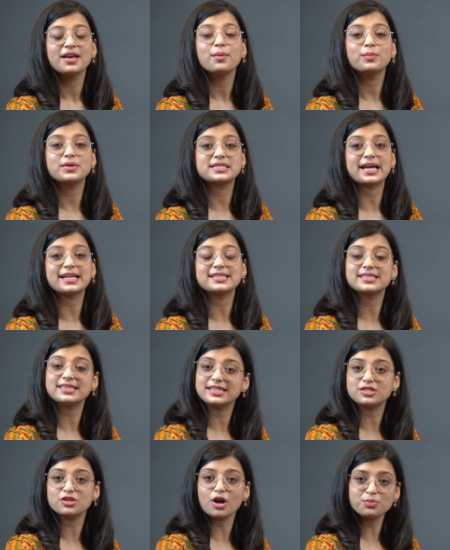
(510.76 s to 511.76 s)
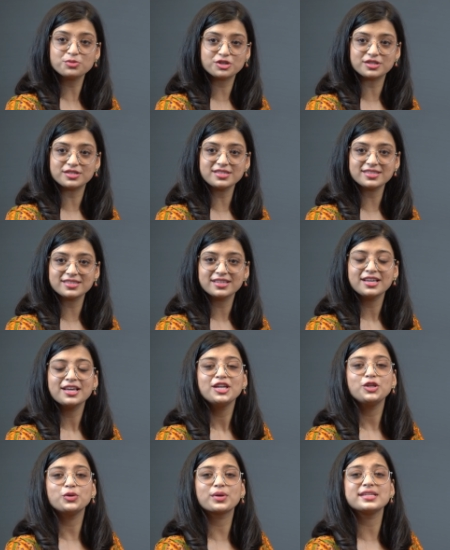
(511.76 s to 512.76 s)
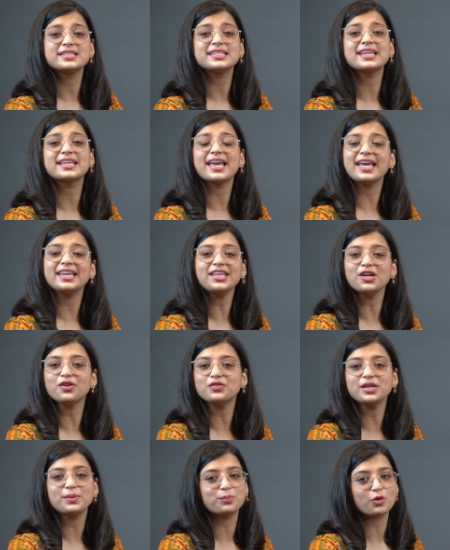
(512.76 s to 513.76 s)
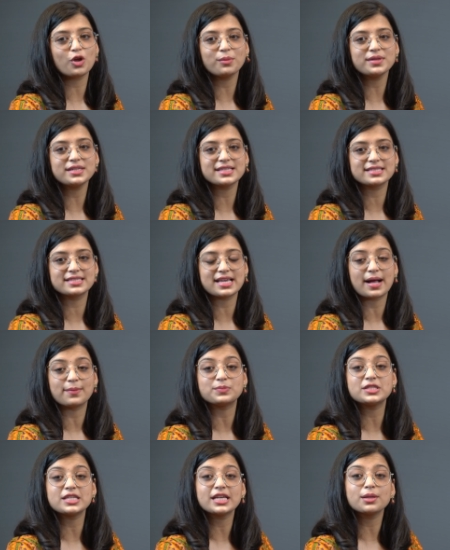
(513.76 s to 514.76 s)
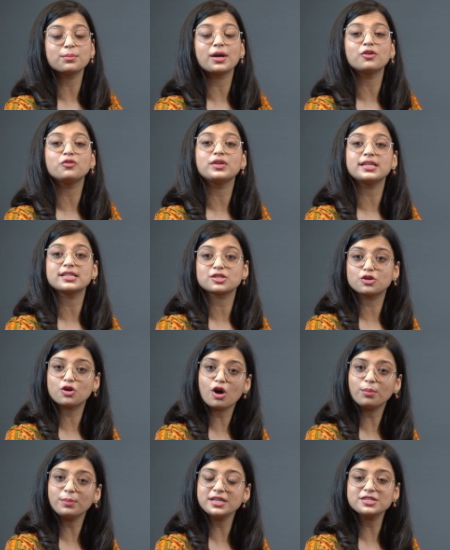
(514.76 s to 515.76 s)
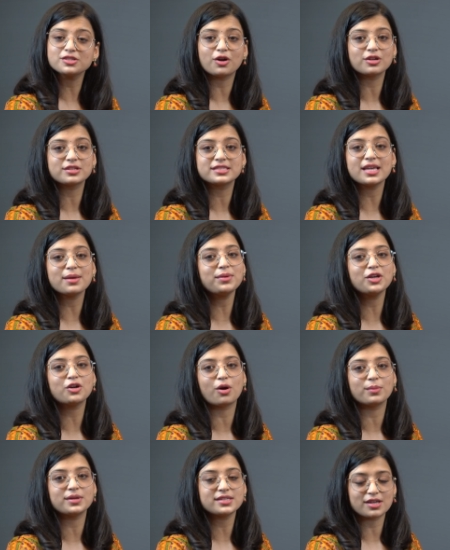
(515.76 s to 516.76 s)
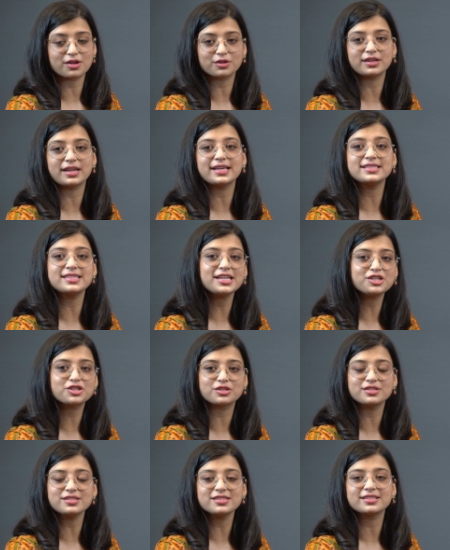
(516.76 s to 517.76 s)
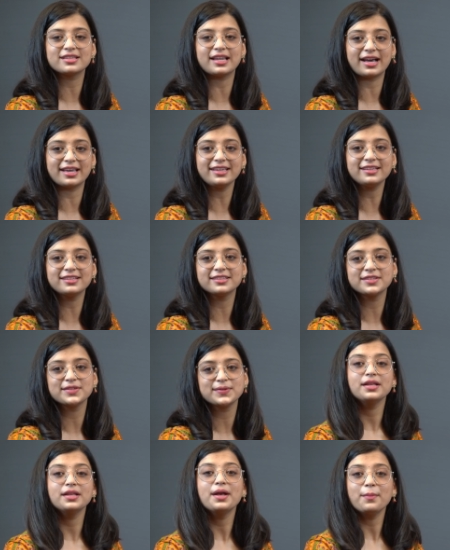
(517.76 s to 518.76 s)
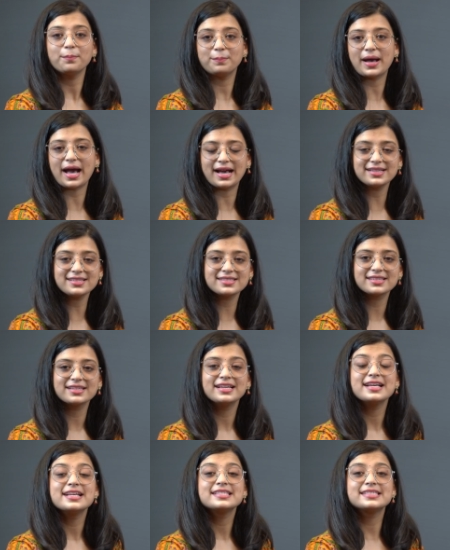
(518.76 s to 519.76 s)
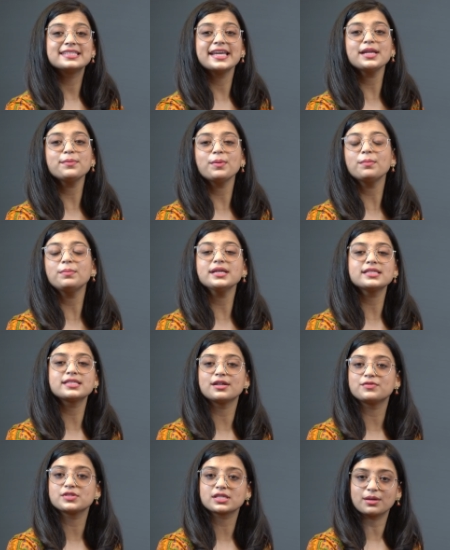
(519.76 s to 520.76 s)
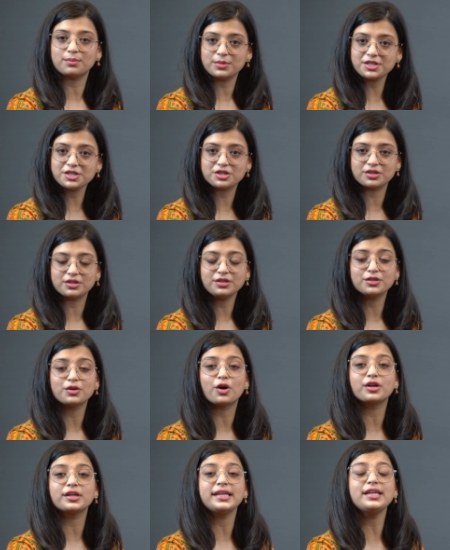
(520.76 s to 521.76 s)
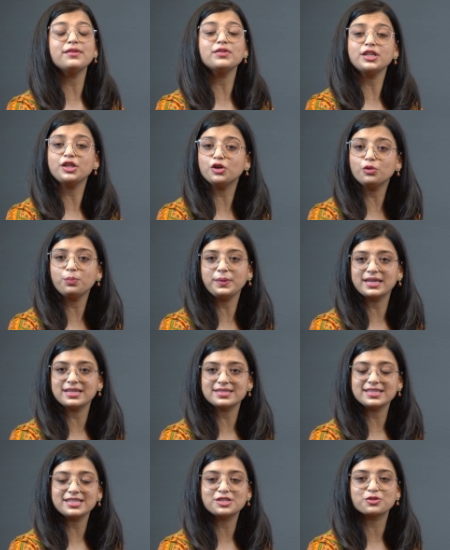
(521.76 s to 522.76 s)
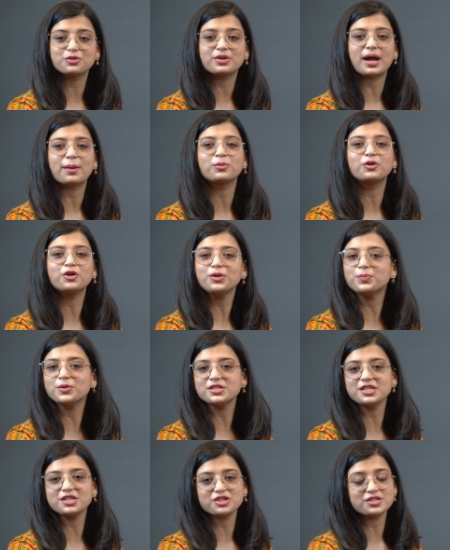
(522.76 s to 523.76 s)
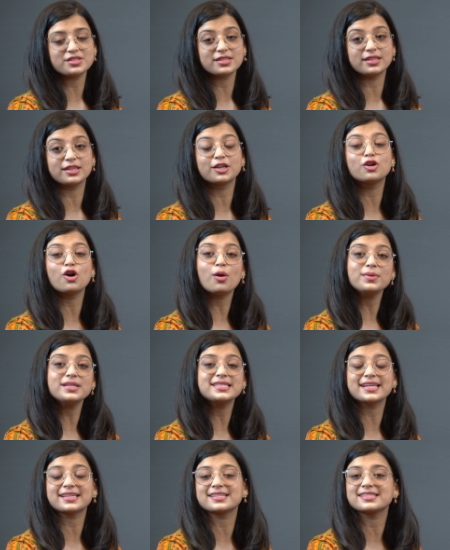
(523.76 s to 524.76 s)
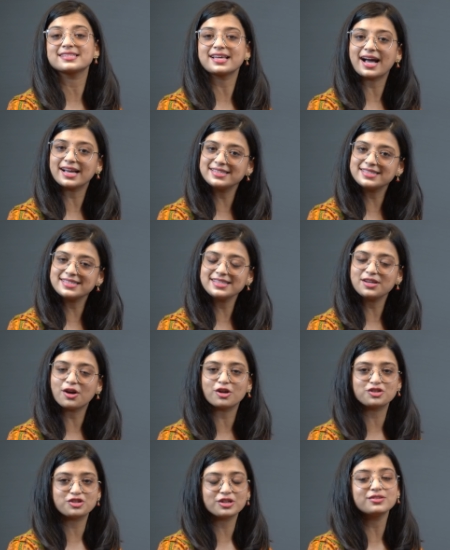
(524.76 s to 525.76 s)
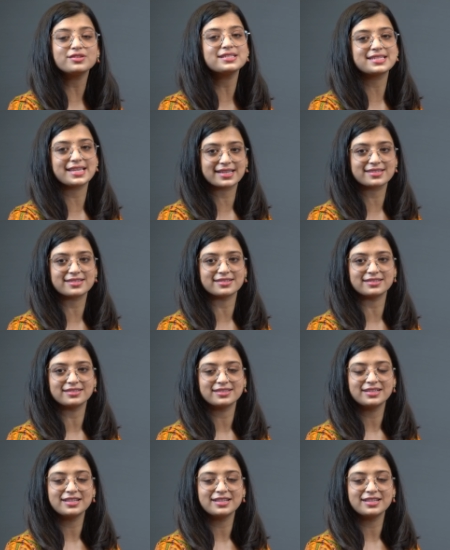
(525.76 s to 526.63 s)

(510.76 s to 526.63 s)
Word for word: Besides these options, you can take any of the employment exams taken by various government or semi-government organizations like banks, State Public Service Commission or even UPSC to grab good positions in the government sector's IT or general sector.